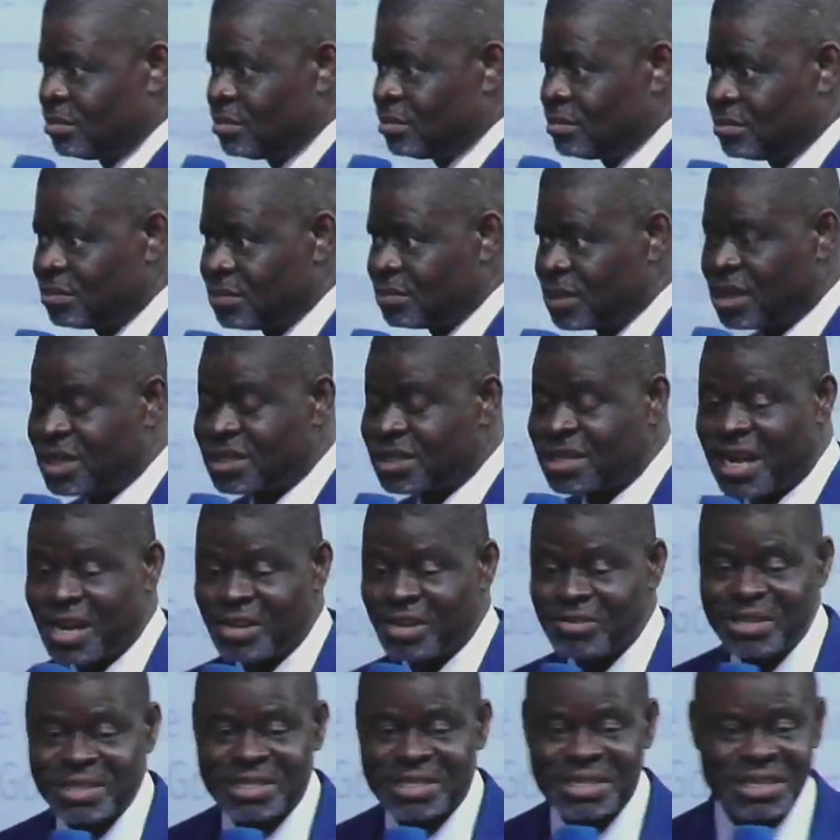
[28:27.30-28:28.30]
Because I
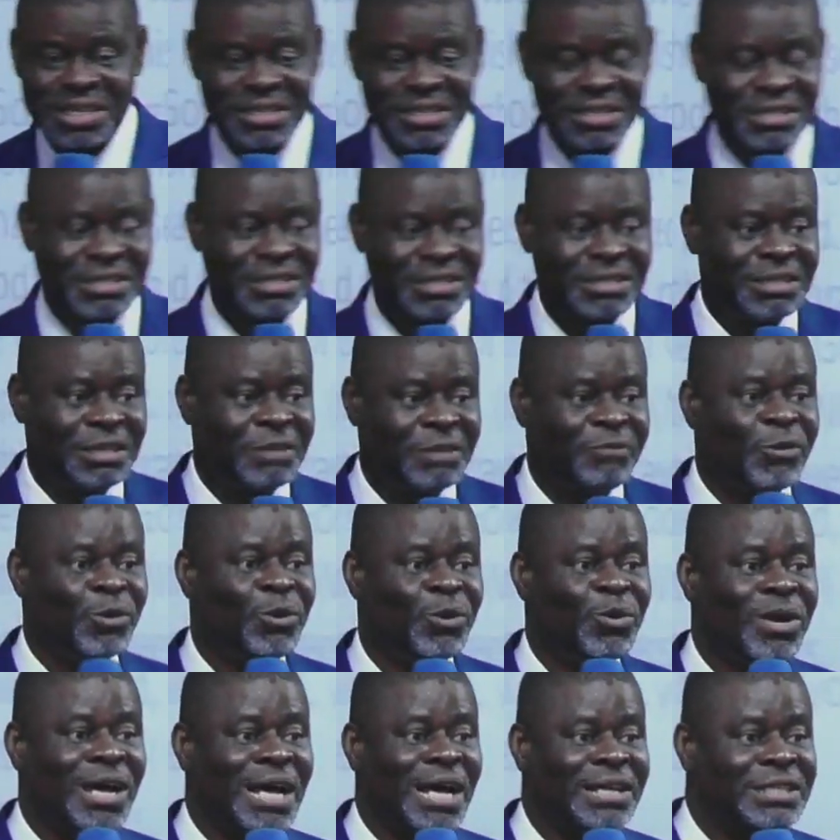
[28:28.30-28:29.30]
always say it, if you
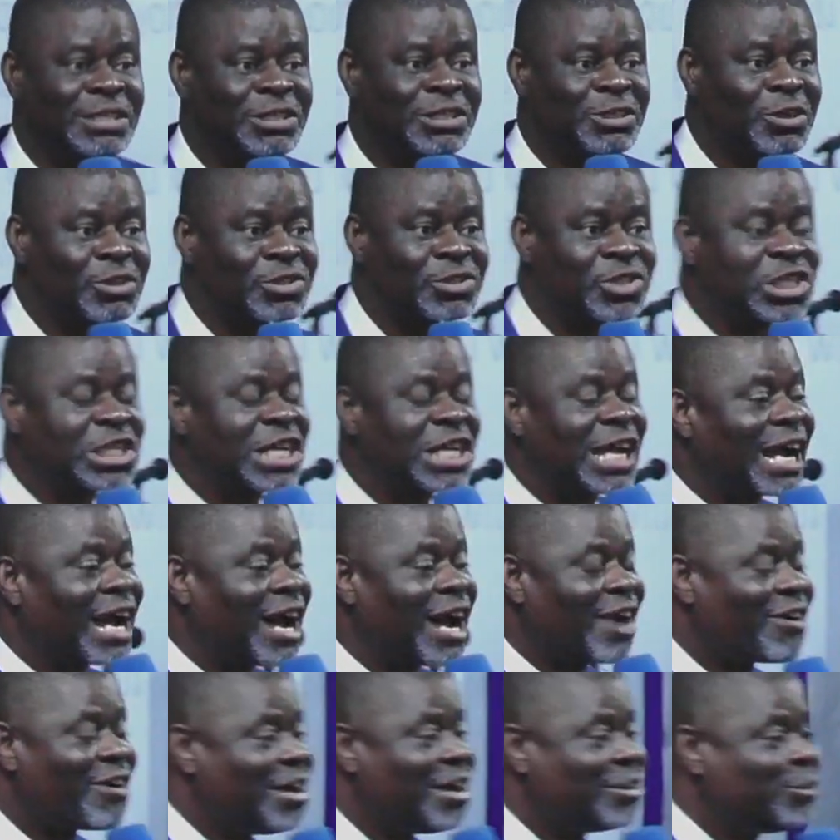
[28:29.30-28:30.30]
look at it, just check
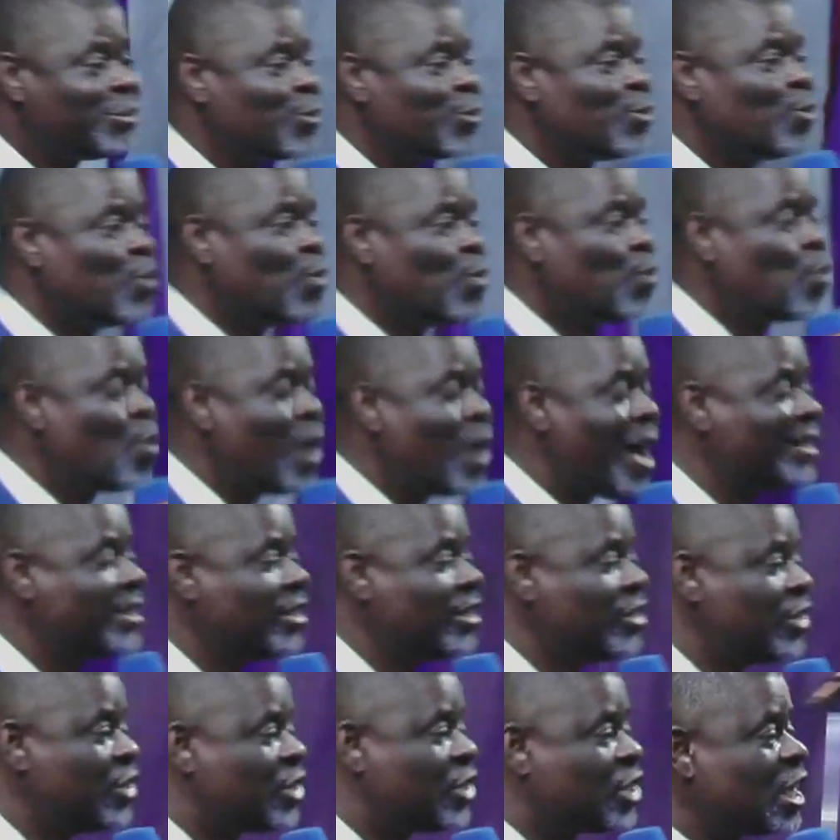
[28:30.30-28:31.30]
around you, who are the
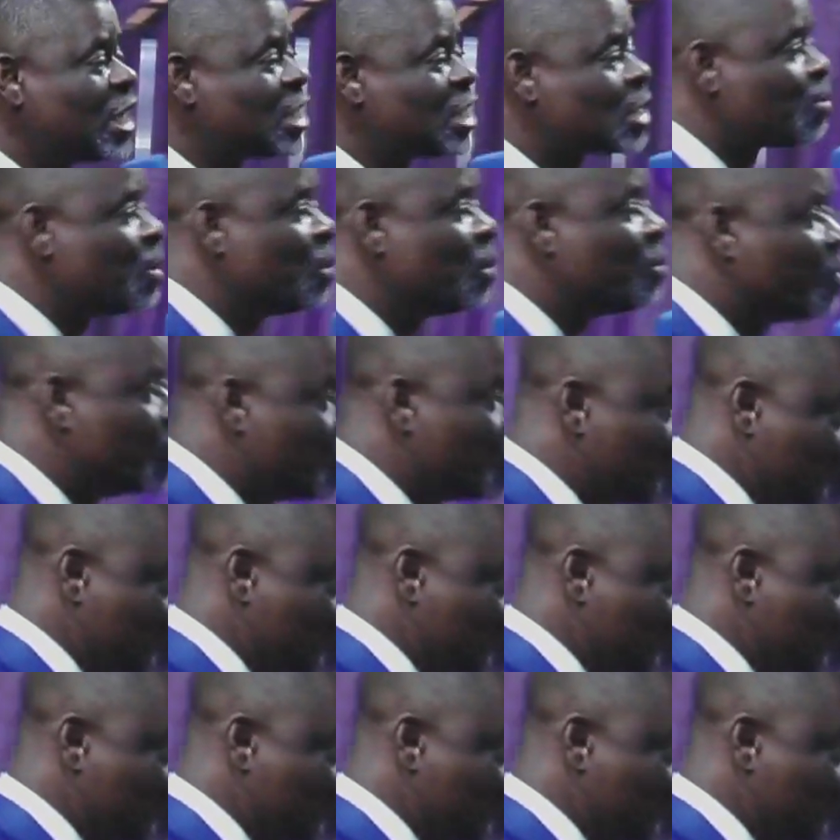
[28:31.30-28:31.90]
richest people?